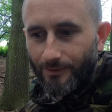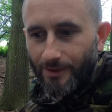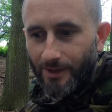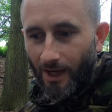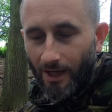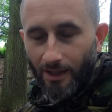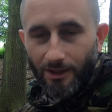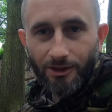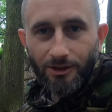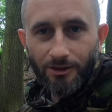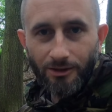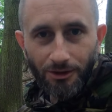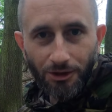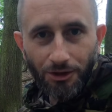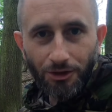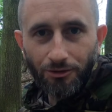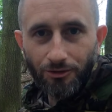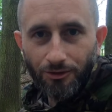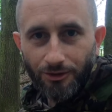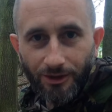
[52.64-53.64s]
tax and
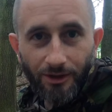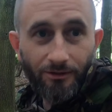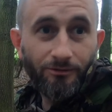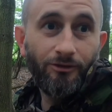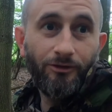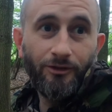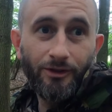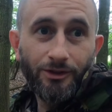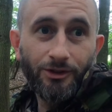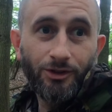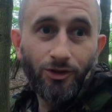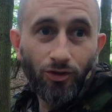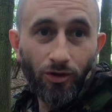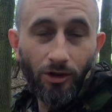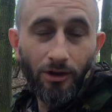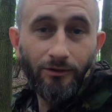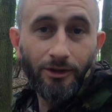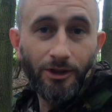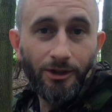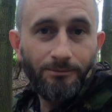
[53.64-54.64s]
insurance and everything to
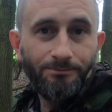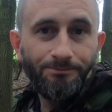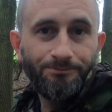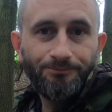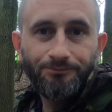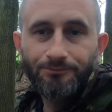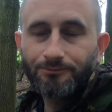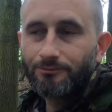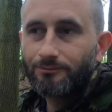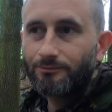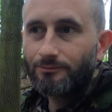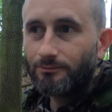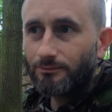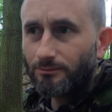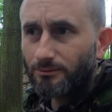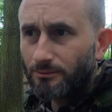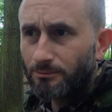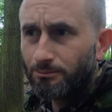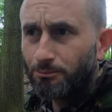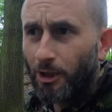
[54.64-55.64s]
drive on it,
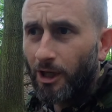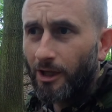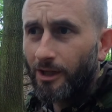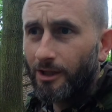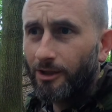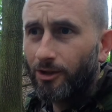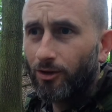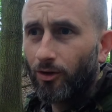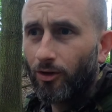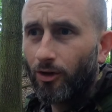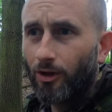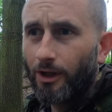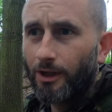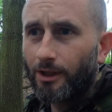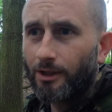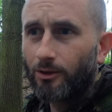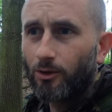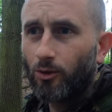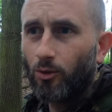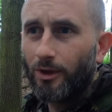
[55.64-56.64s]
but they're not
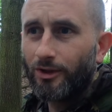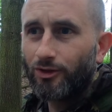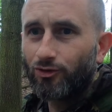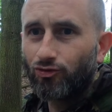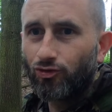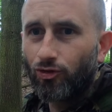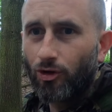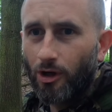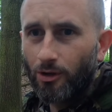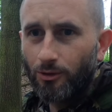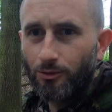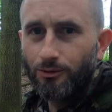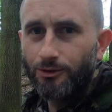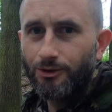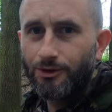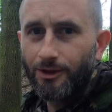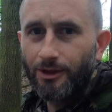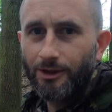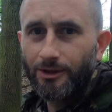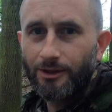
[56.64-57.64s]
like always
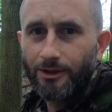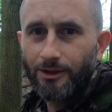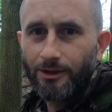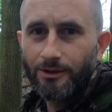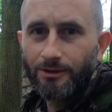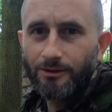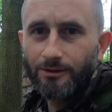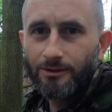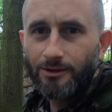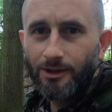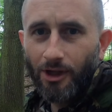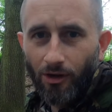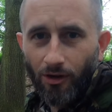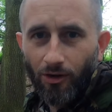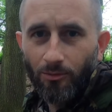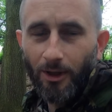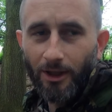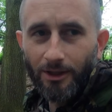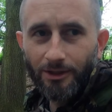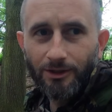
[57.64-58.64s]
roads as in
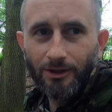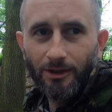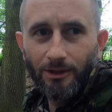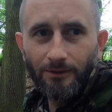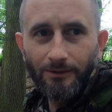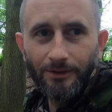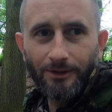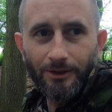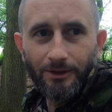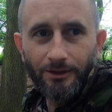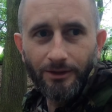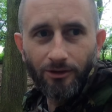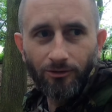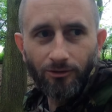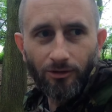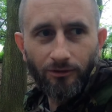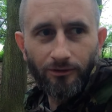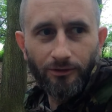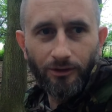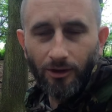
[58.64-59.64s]
tarmac surfaces.
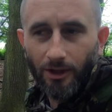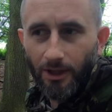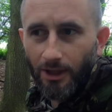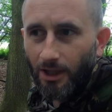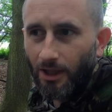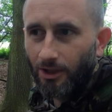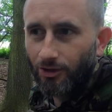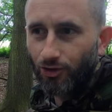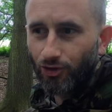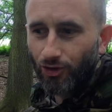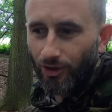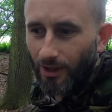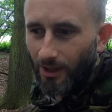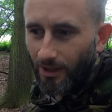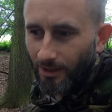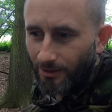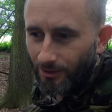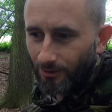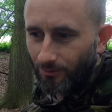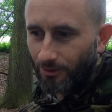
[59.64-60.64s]
They're often like country
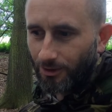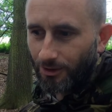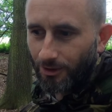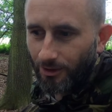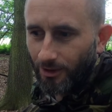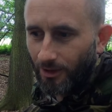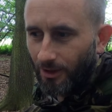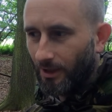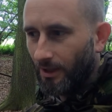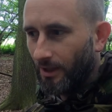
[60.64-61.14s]
lanes, which are